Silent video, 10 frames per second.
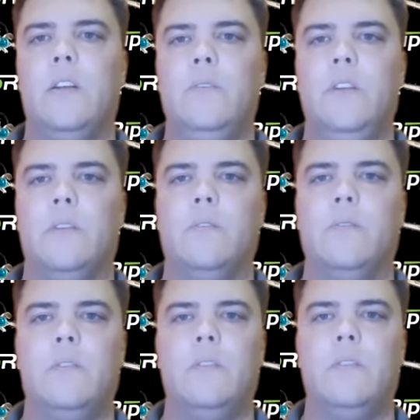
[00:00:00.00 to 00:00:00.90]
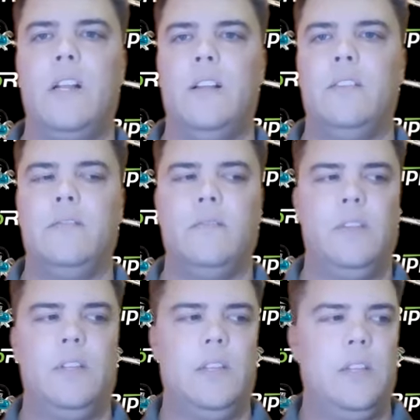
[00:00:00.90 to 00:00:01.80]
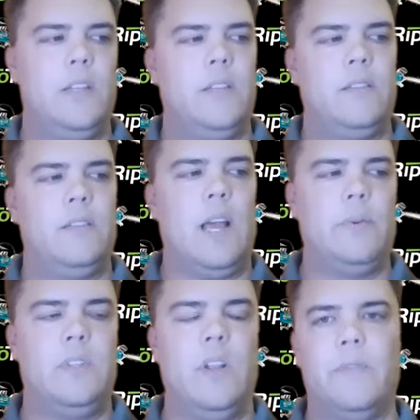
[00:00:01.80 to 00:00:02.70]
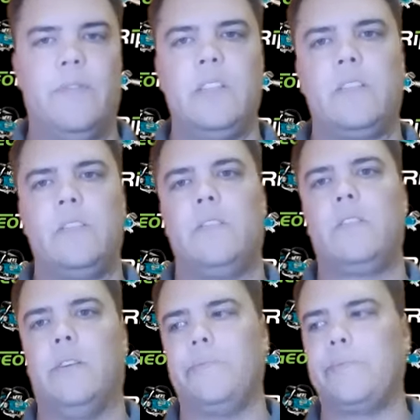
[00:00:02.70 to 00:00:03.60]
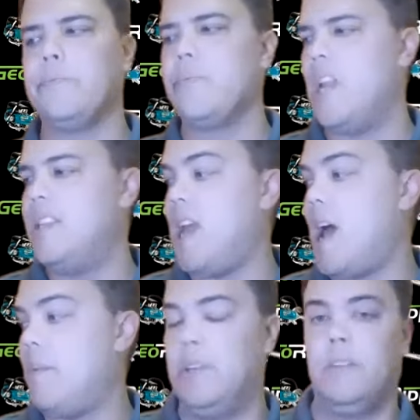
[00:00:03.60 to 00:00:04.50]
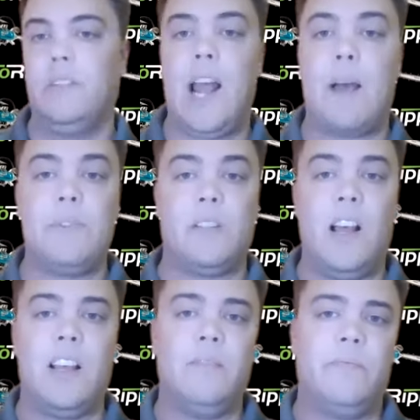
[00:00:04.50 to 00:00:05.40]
Oh no. That was dumb of us. So it's happened. It happens a lot.